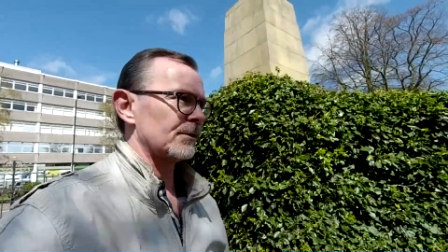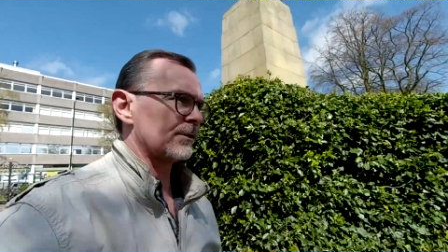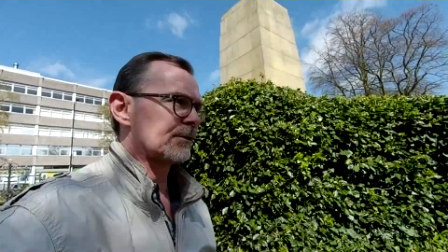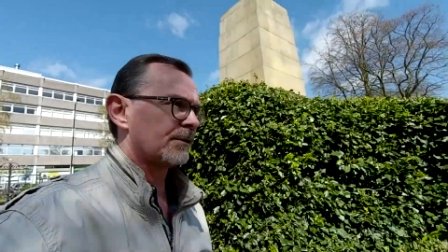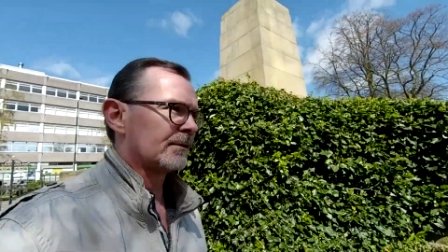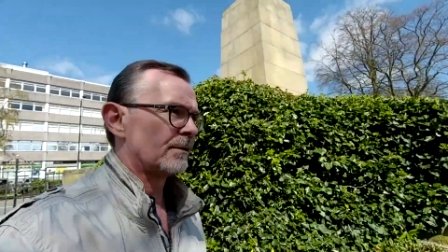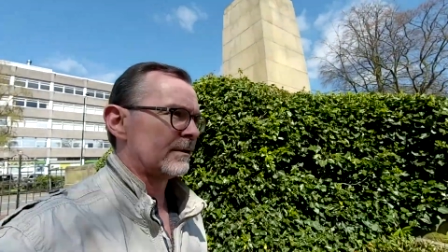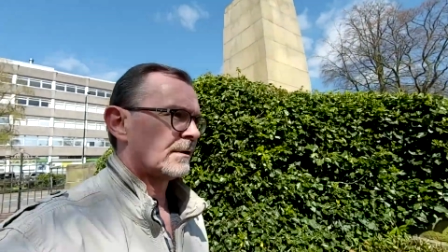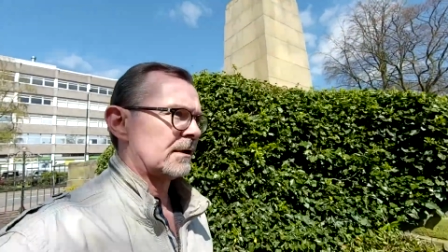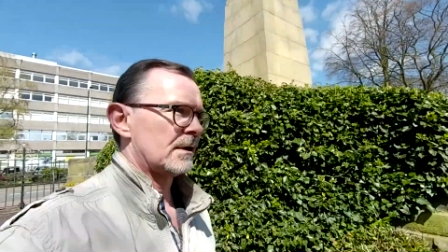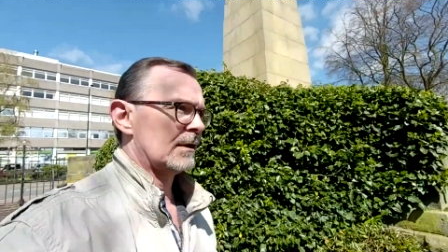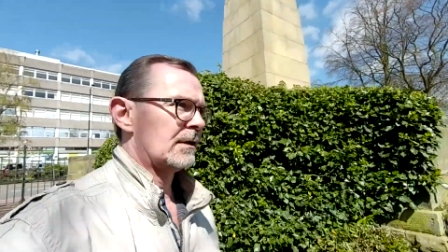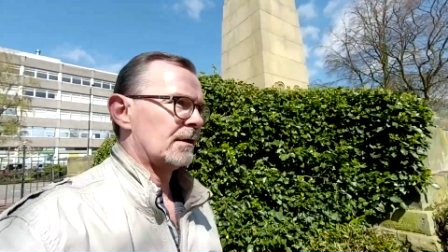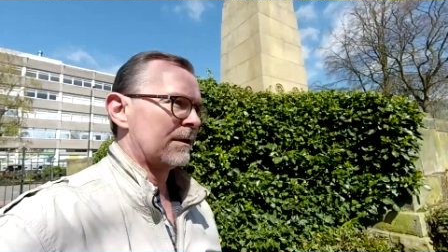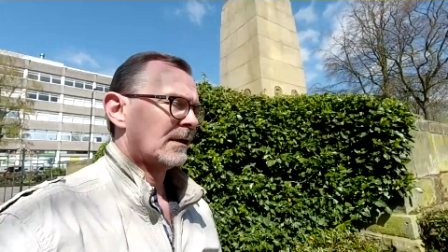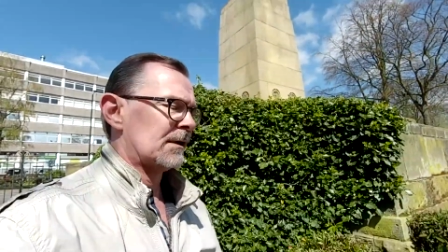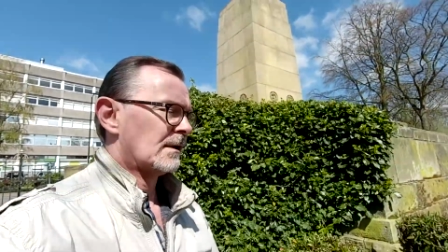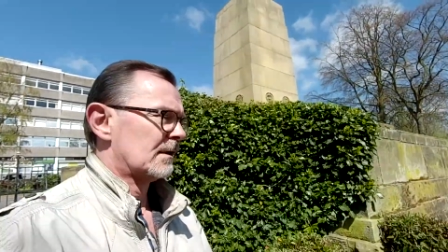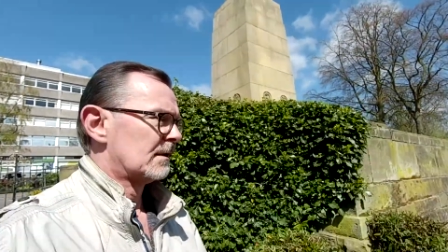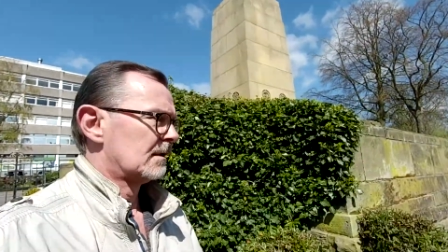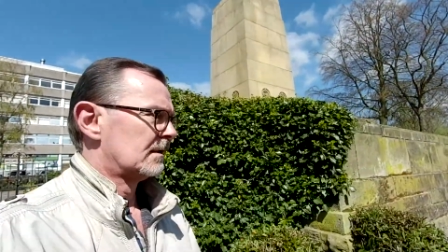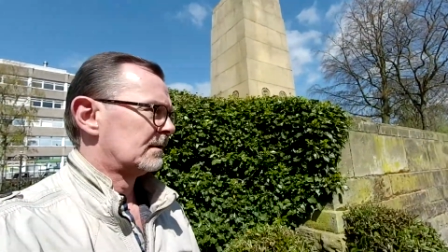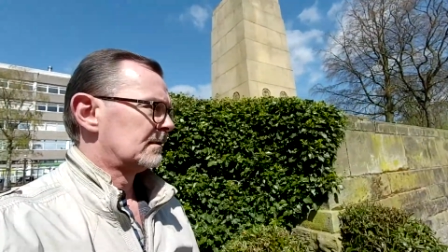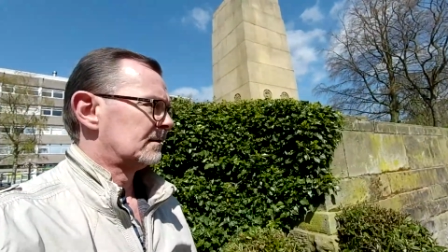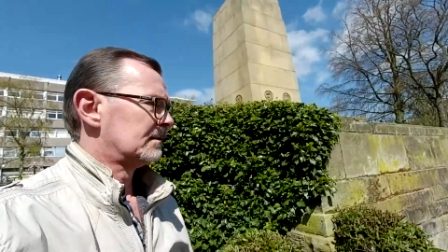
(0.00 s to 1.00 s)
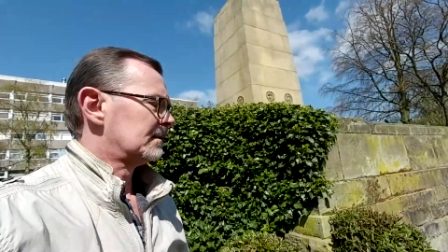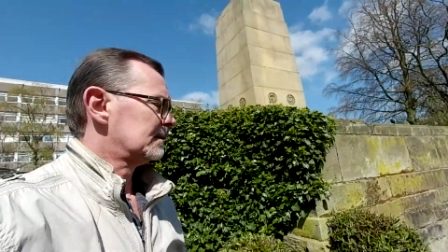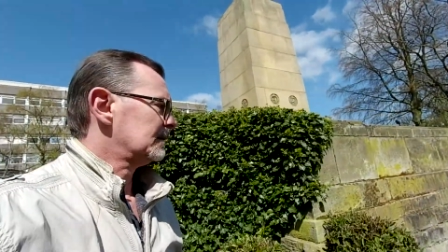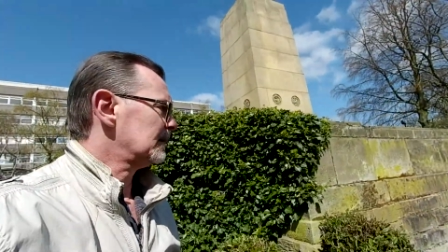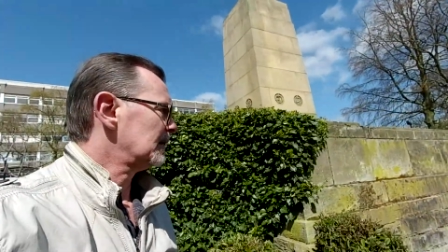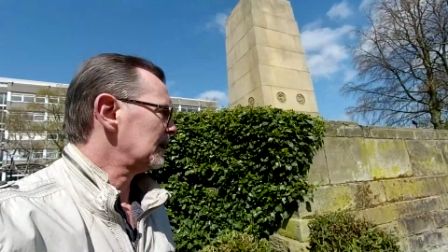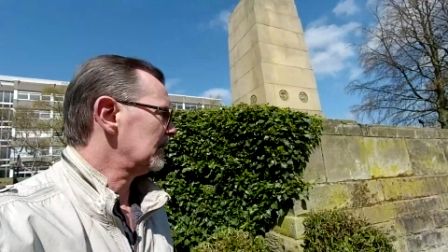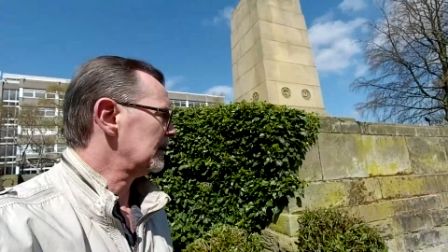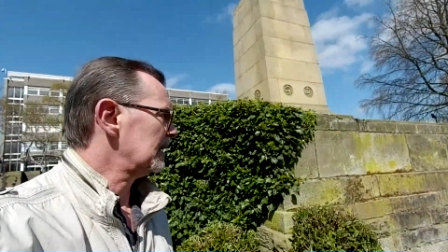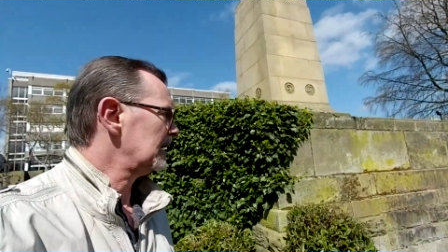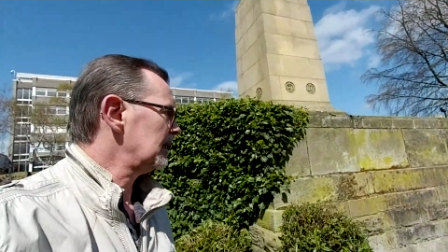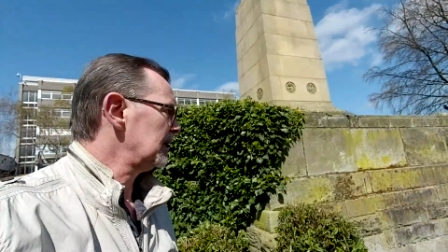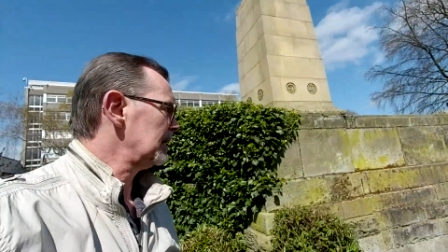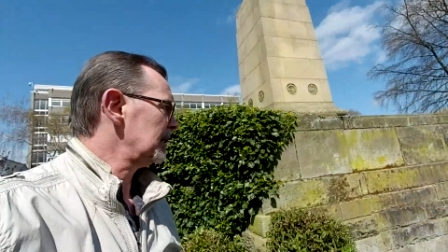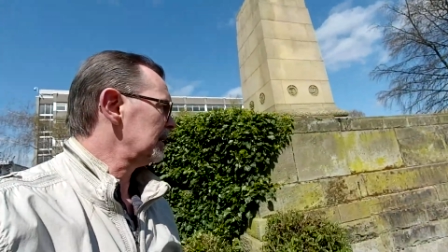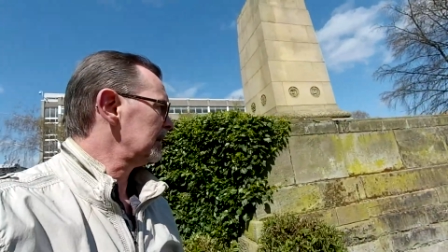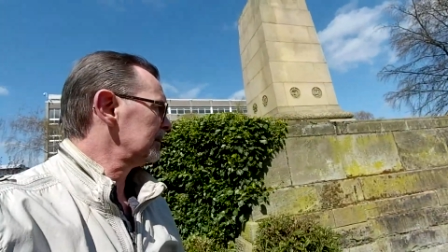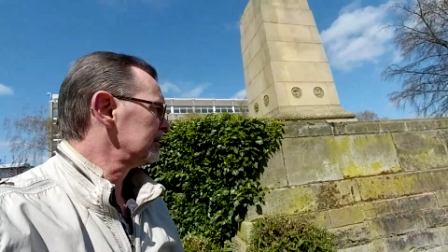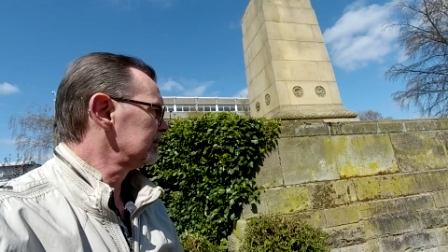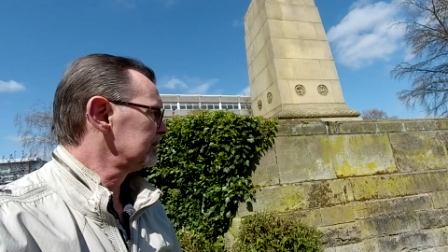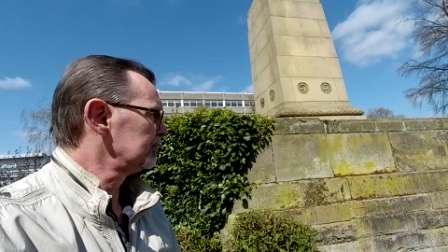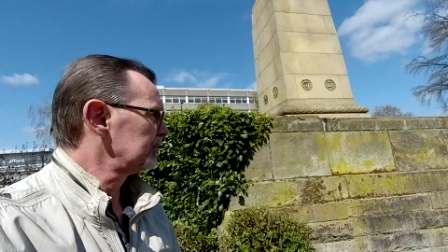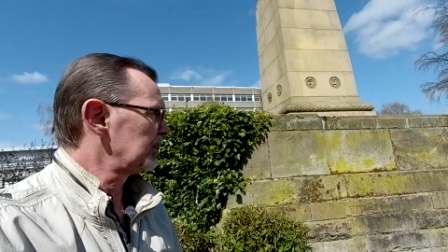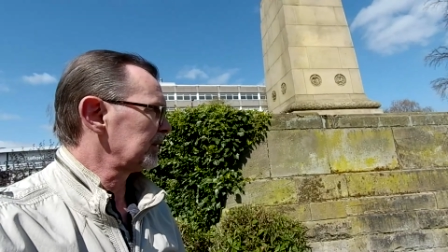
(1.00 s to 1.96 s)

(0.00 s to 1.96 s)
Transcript: Uh,